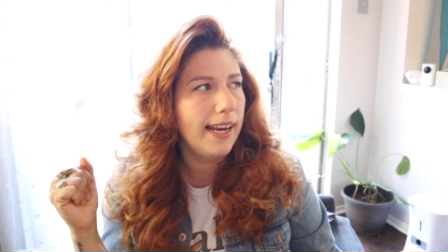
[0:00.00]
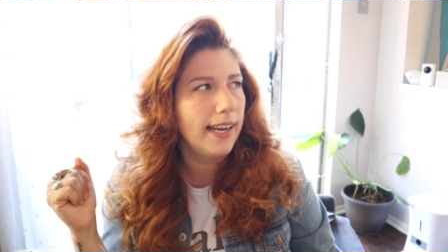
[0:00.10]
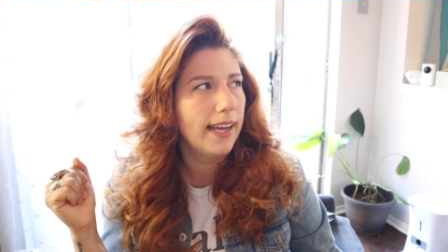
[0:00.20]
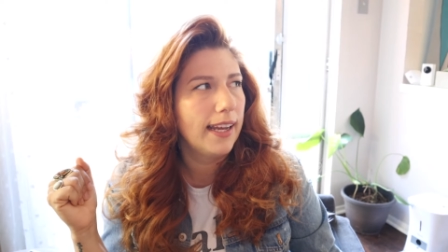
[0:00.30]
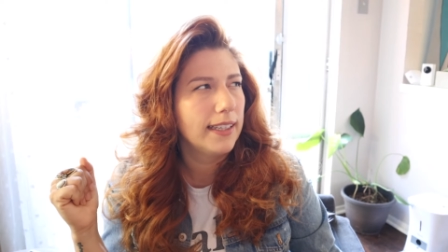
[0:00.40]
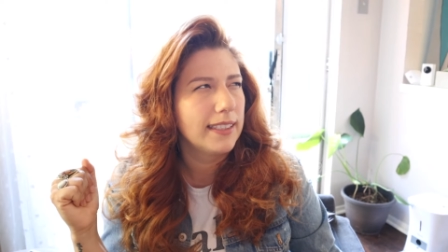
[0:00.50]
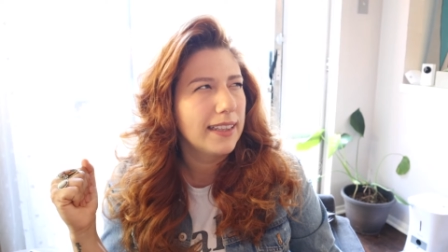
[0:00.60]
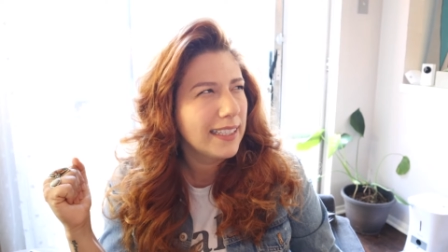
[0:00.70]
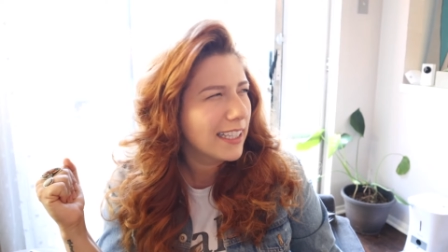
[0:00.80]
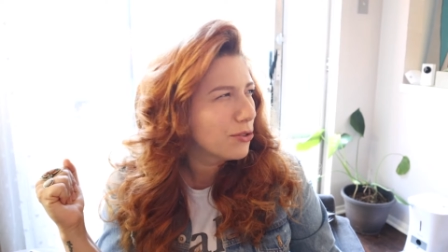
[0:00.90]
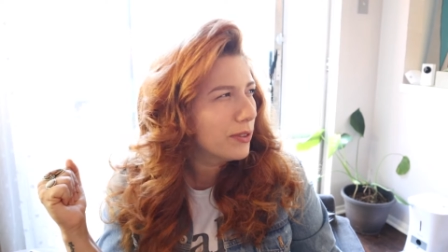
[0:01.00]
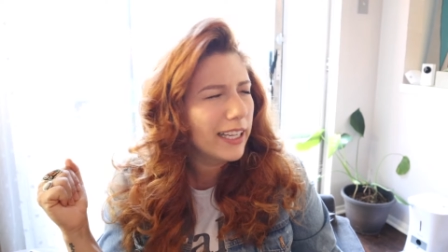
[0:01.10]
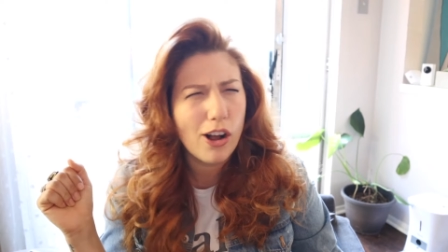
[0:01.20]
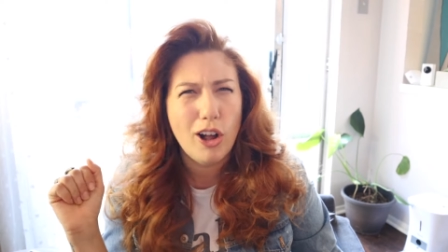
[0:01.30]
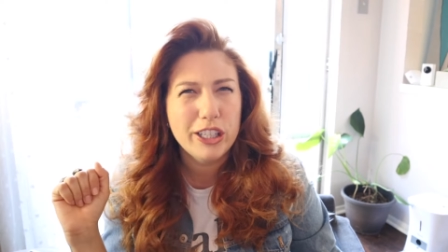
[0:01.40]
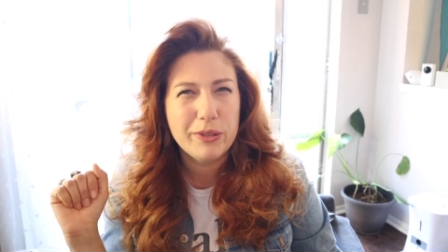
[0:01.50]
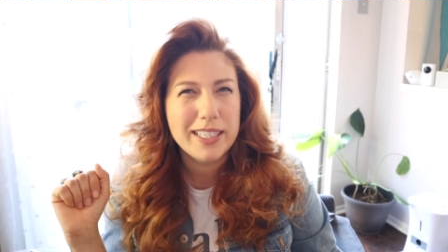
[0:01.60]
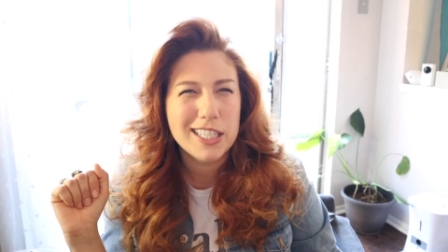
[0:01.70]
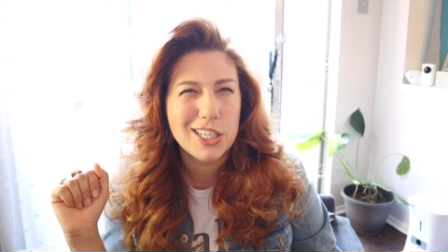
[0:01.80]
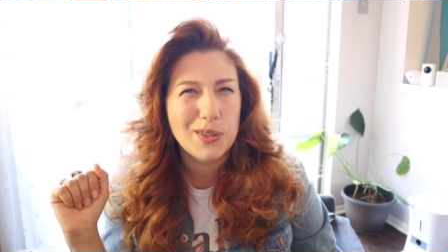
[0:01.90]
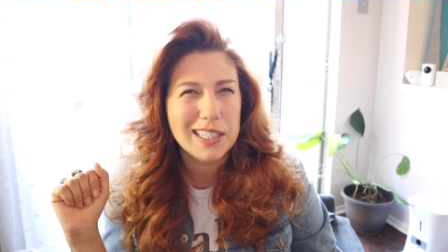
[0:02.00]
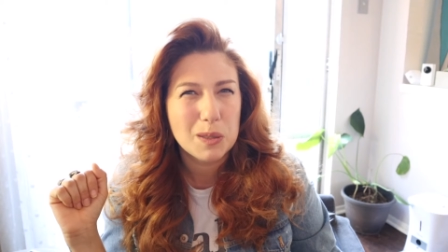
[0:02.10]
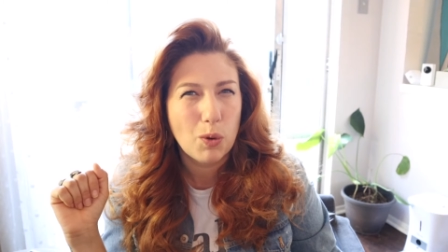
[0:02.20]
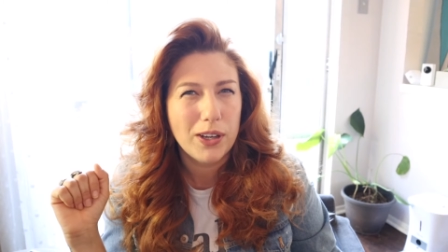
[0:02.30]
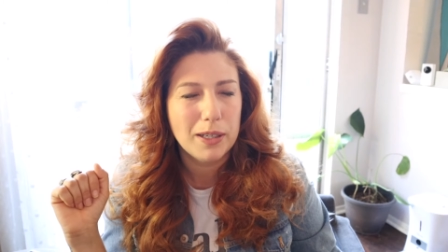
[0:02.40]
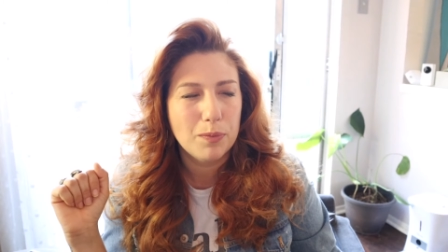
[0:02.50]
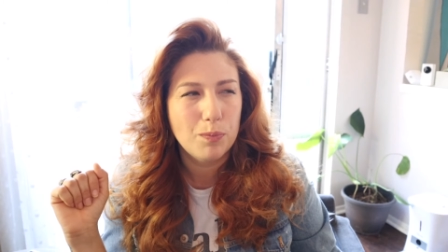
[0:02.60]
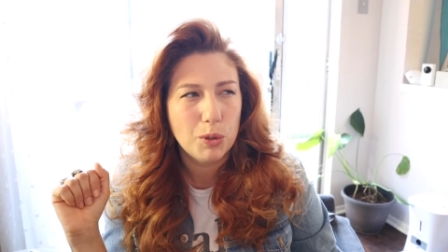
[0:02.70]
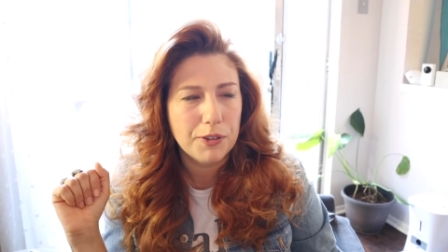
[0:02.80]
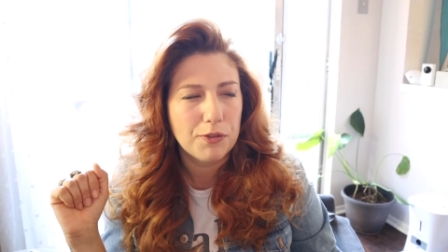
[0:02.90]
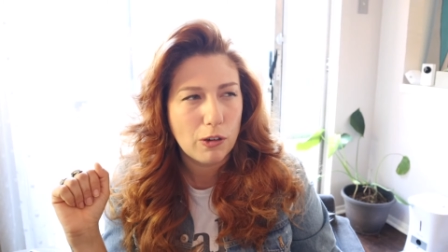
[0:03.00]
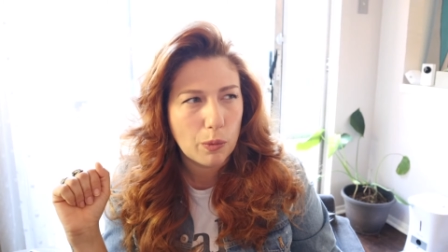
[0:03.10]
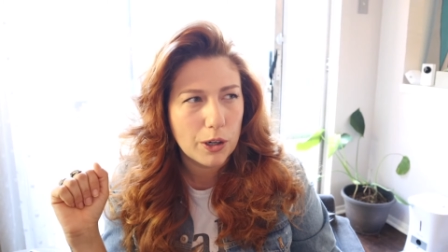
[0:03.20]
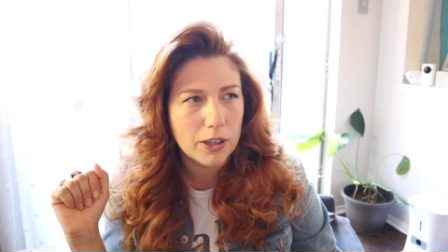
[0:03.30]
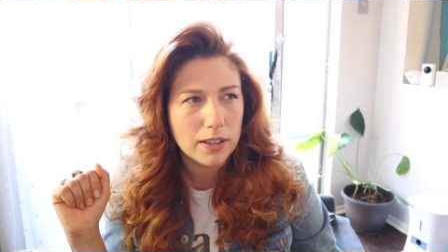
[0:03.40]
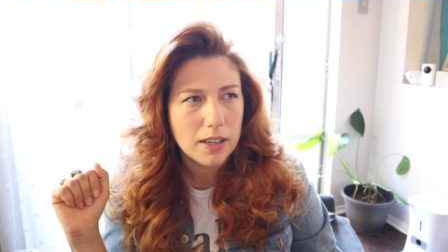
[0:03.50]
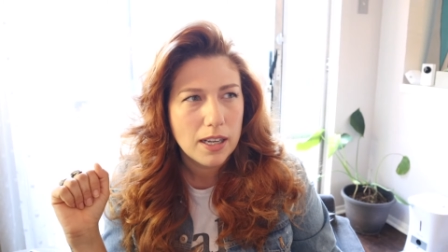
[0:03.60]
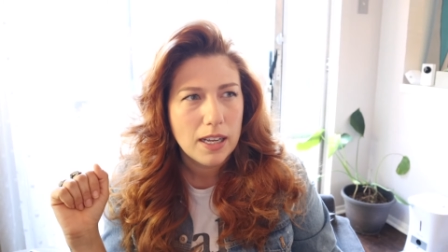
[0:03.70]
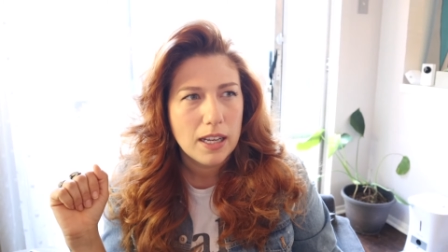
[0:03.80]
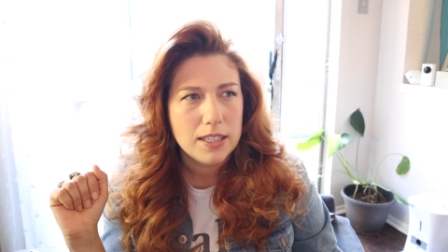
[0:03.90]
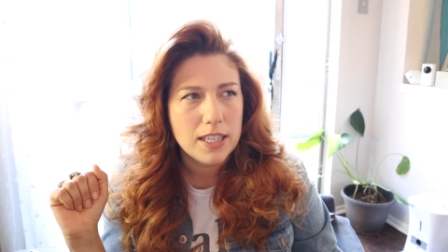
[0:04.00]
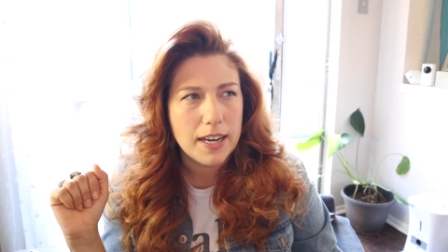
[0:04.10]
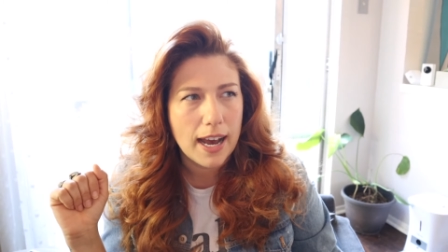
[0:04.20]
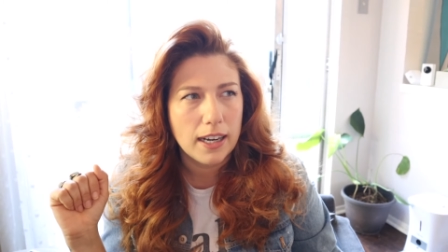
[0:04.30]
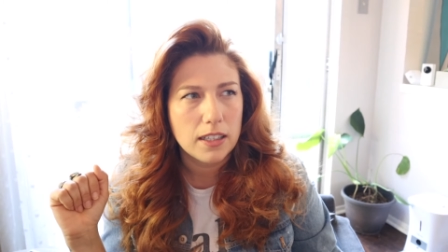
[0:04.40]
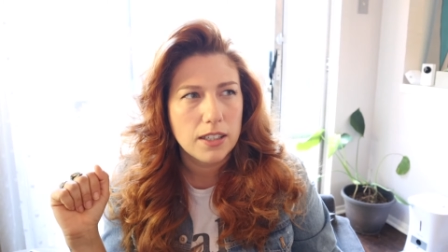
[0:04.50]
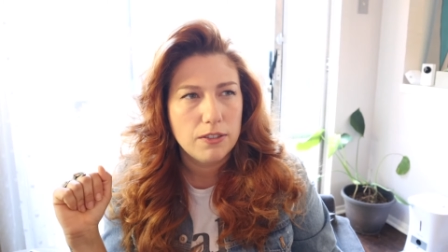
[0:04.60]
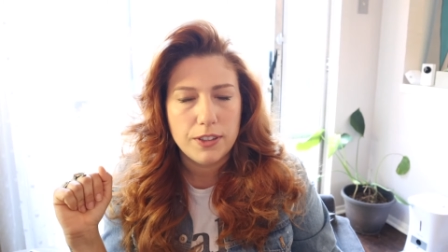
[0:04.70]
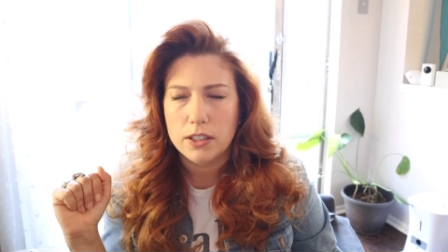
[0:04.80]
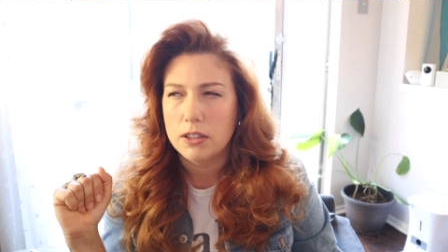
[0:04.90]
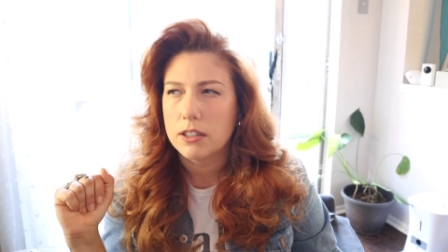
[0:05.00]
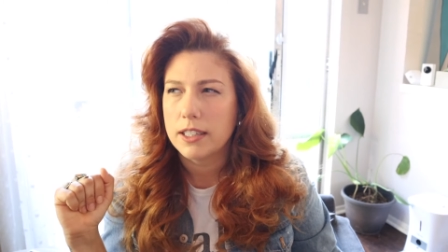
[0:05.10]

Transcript: And I think that's really all you need to know at this point moving forward to not feel